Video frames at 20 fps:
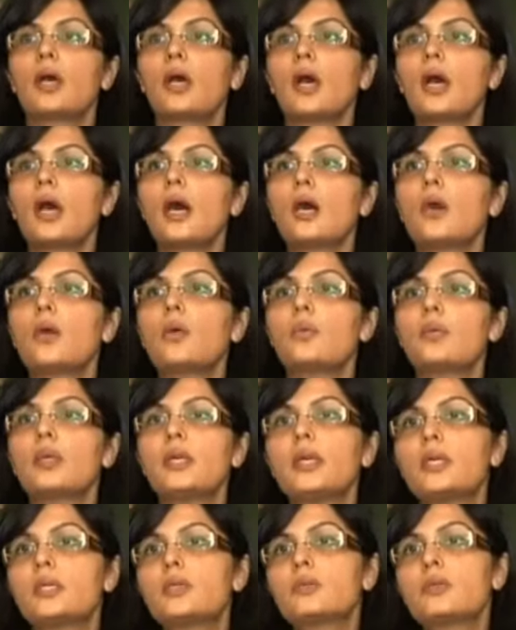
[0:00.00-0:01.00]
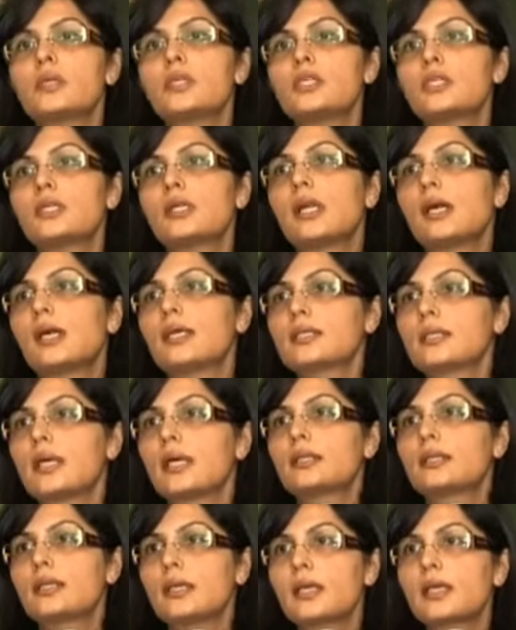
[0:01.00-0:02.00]
how we need to initialize
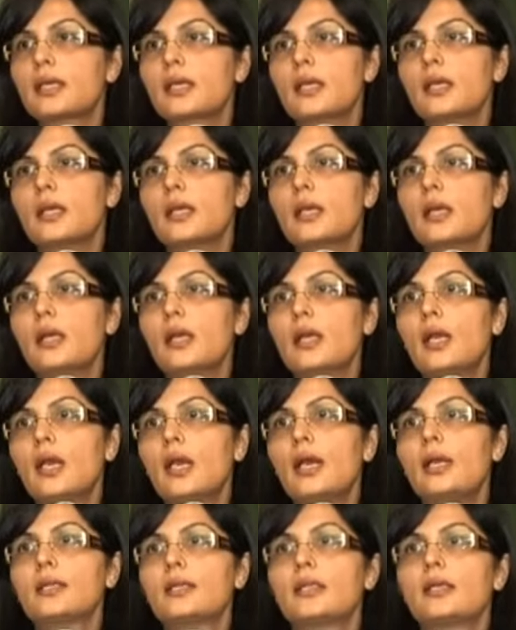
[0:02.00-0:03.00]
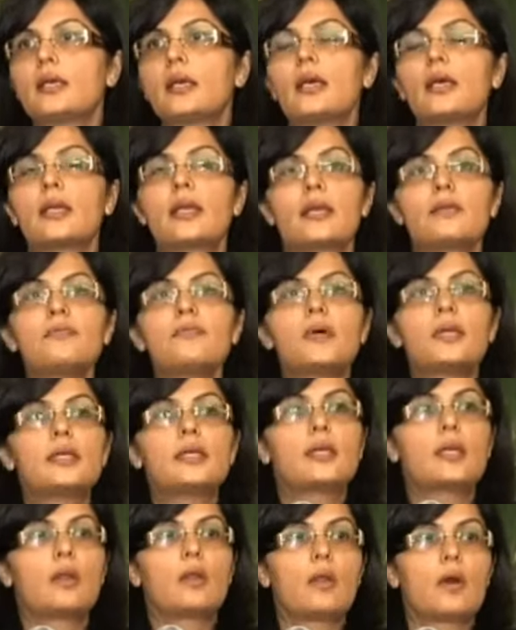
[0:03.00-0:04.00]
our thinking and get
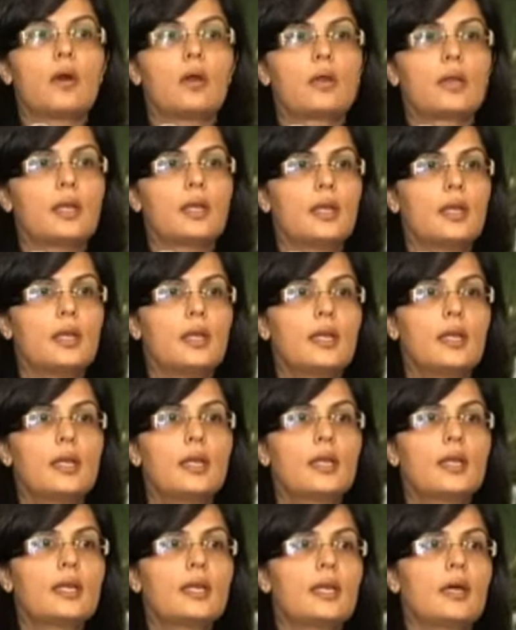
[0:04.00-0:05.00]
further along in